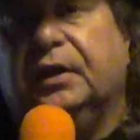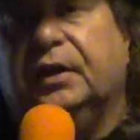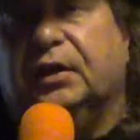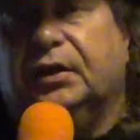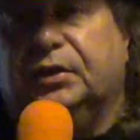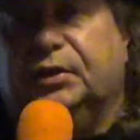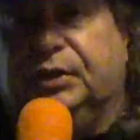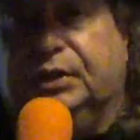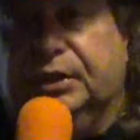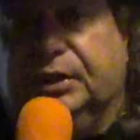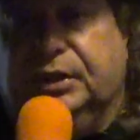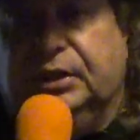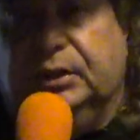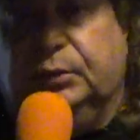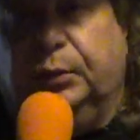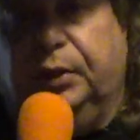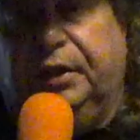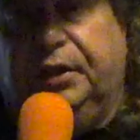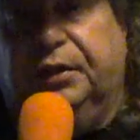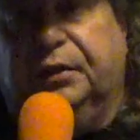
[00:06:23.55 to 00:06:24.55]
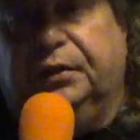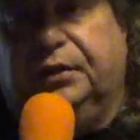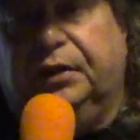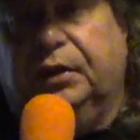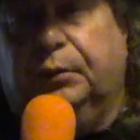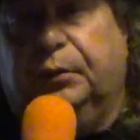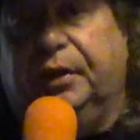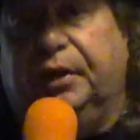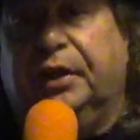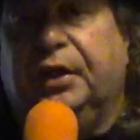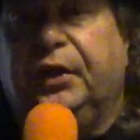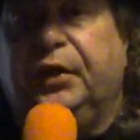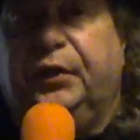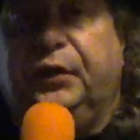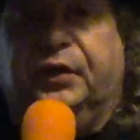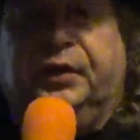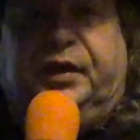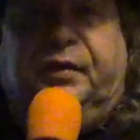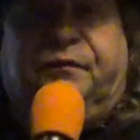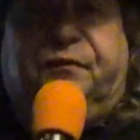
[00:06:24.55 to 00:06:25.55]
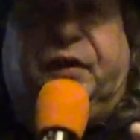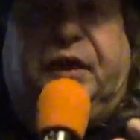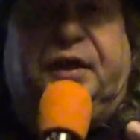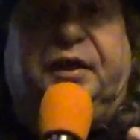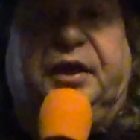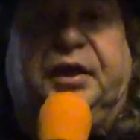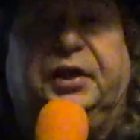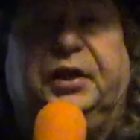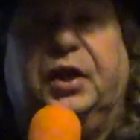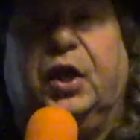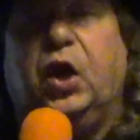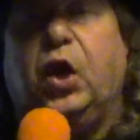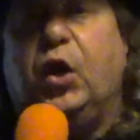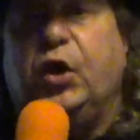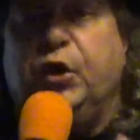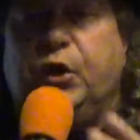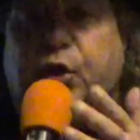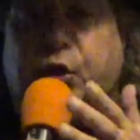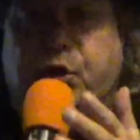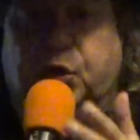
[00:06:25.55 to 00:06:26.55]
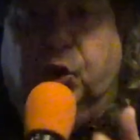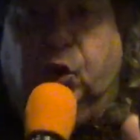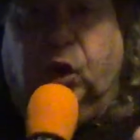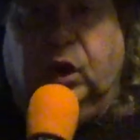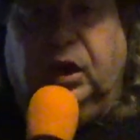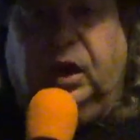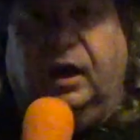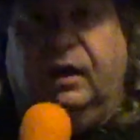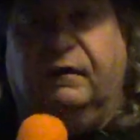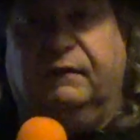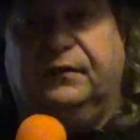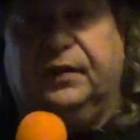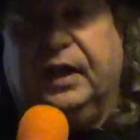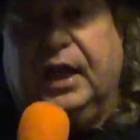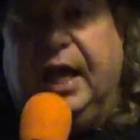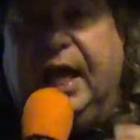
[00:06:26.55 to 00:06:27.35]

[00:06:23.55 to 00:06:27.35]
Because this is what you're doing. You're defending your love,